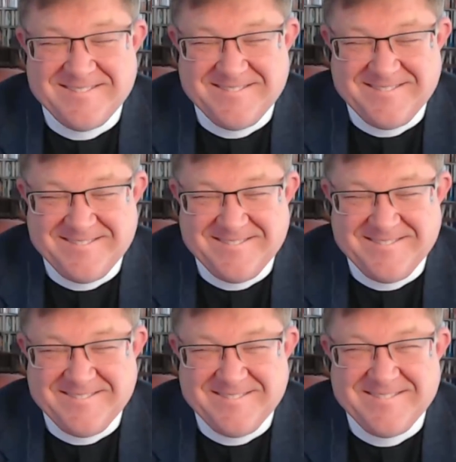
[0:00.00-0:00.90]

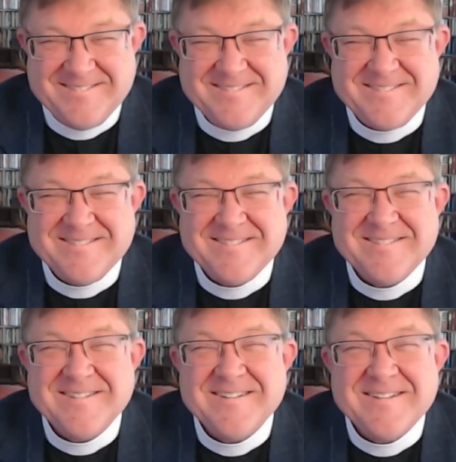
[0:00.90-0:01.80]

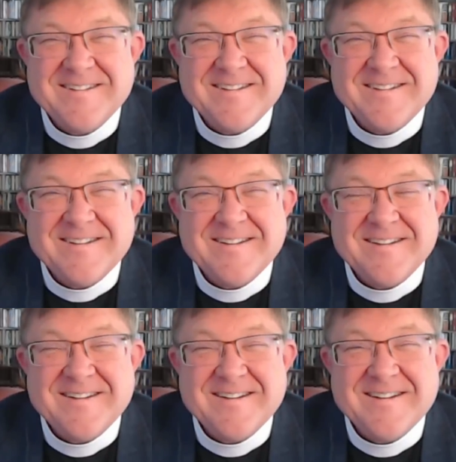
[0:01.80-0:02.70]

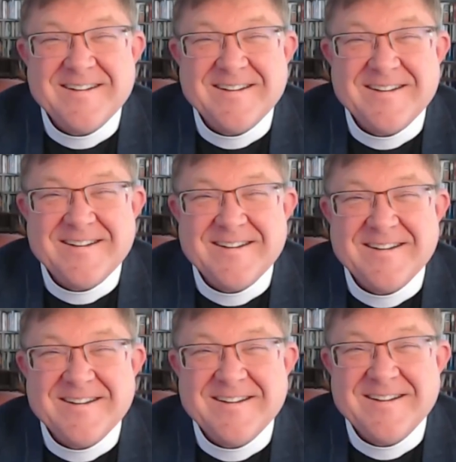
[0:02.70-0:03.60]

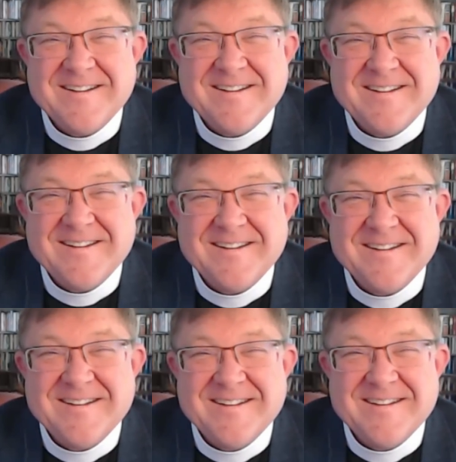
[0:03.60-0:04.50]

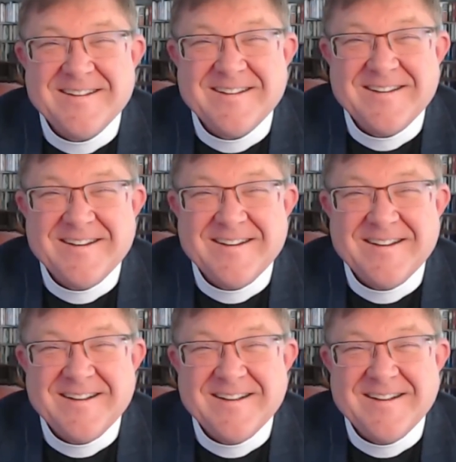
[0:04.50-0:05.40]

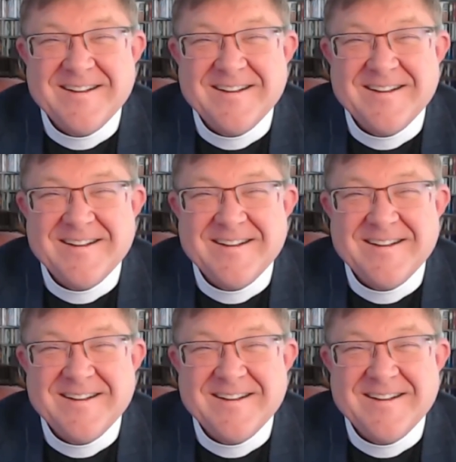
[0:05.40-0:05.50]
This person isn't speaking.